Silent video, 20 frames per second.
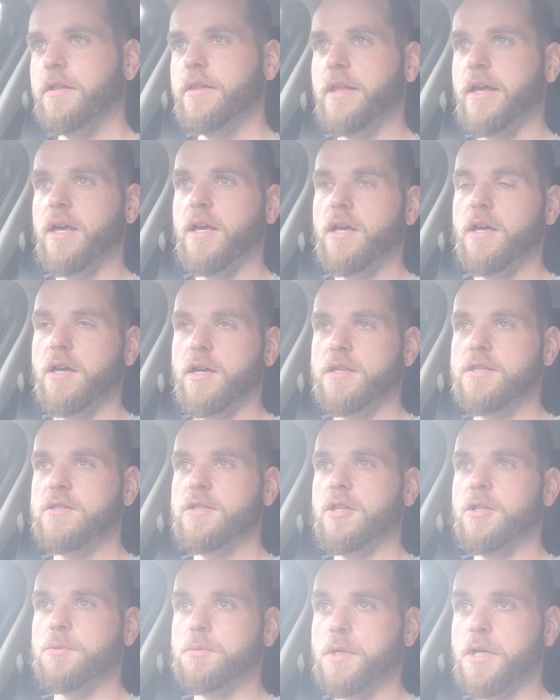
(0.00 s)
that
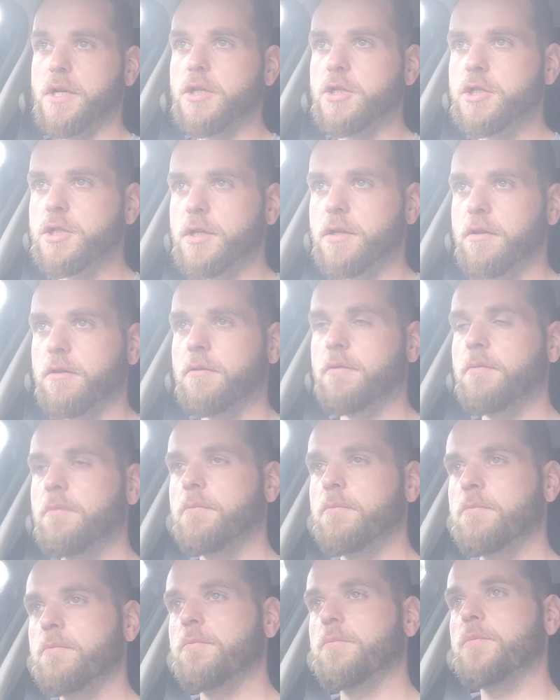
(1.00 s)
acceleration
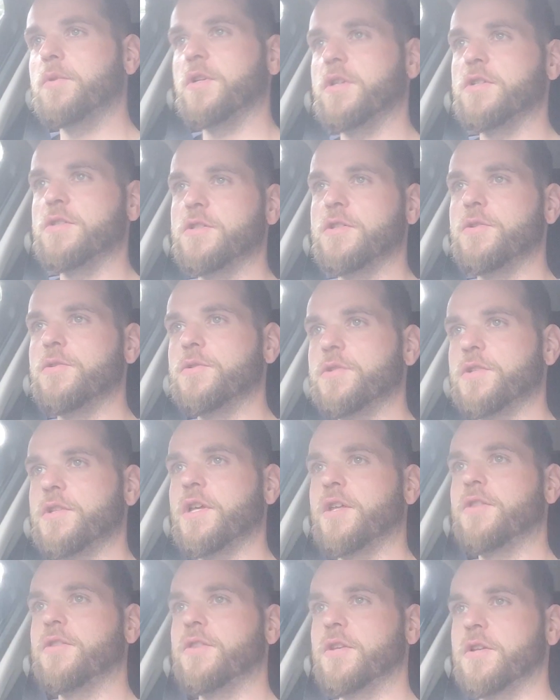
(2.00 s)
because there's
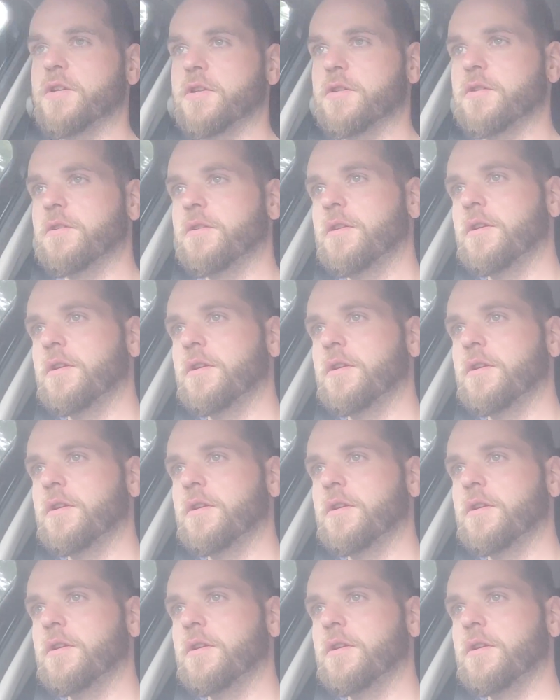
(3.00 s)
nothing